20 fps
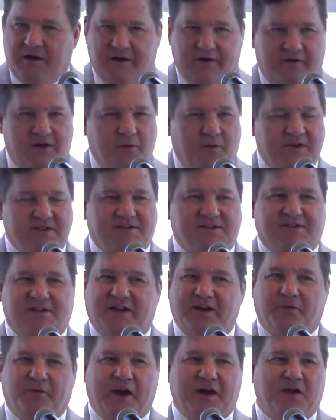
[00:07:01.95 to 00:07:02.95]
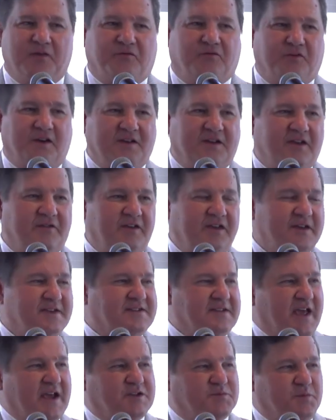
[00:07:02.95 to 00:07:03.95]
here he was sitting right up front giving
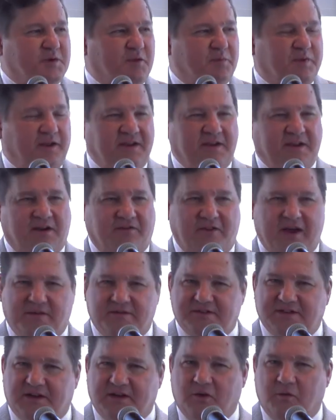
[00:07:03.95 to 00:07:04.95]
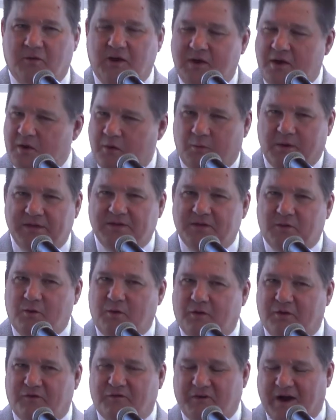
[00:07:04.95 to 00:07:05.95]
his expert opinion of how it's going to win the
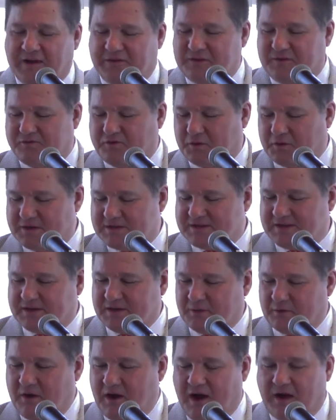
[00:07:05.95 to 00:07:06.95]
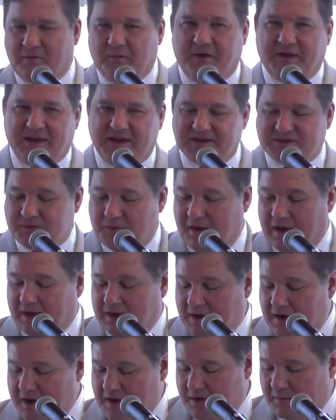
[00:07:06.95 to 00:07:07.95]
war finally for us in Iraq. Well, guess what?